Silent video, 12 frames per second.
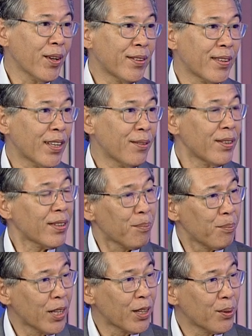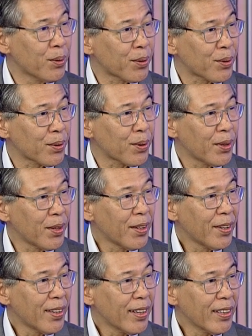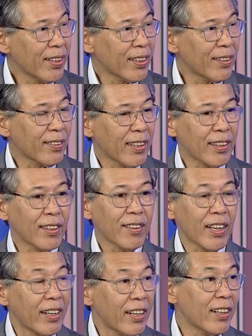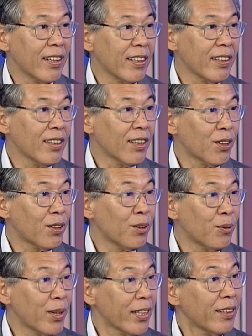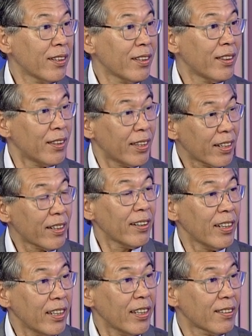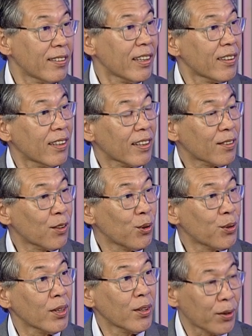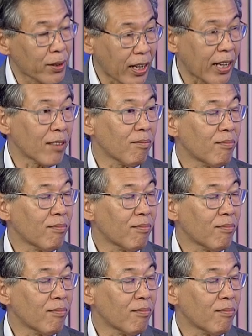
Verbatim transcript: itself is ambiguous and it's not clear in the law whether there really is that exclusion or not.